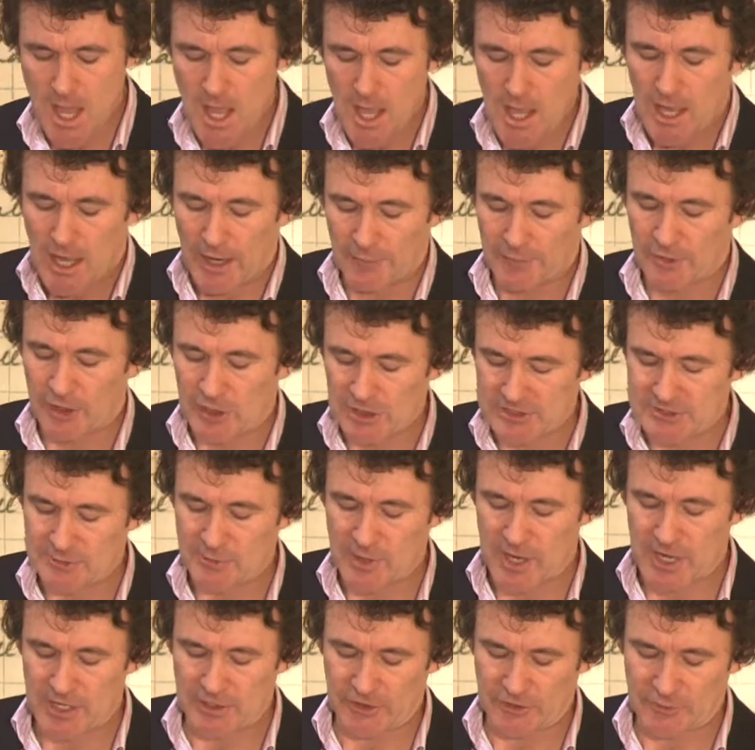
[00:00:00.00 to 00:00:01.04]
I would also
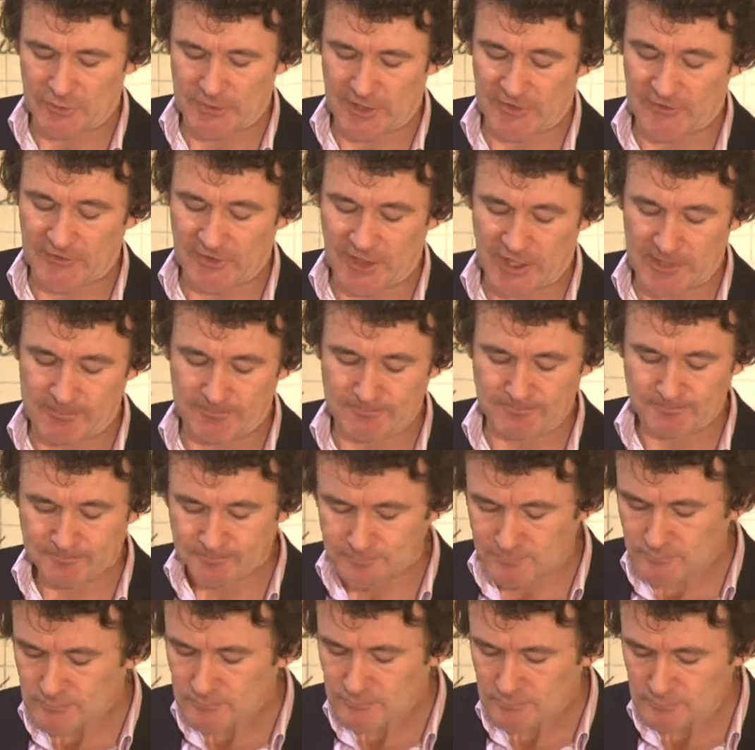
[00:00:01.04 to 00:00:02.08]
argue that
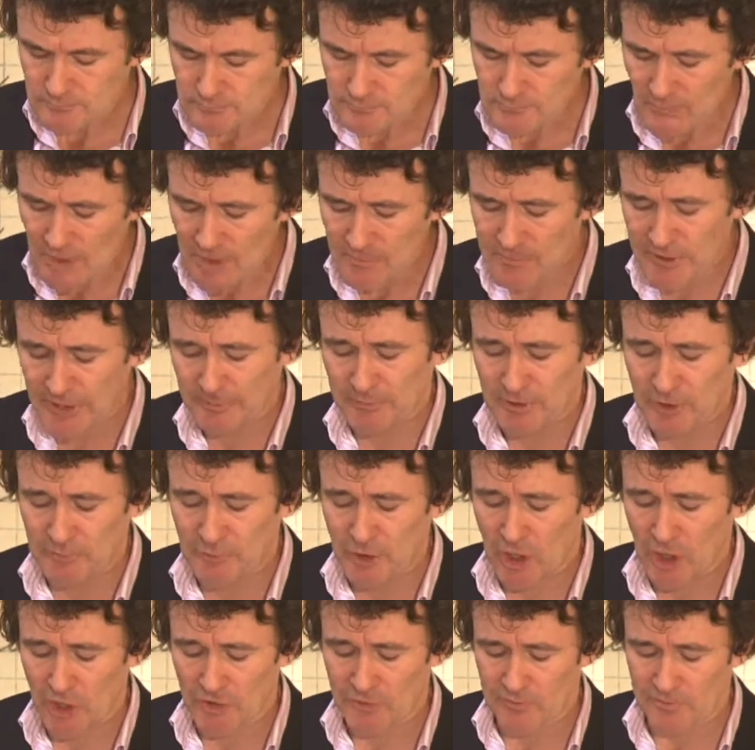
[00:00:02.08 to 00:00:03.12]
people
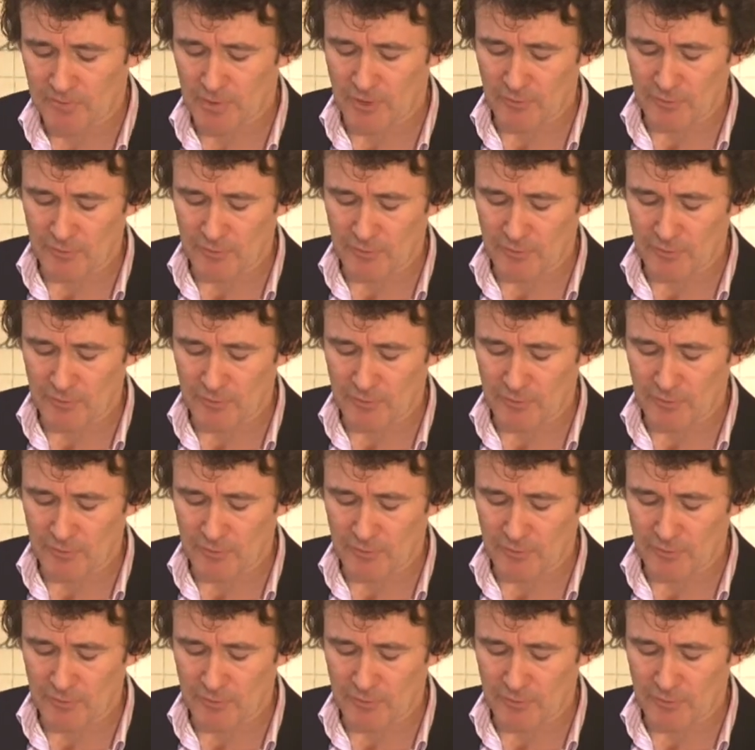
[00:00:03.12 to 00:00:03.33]
abroad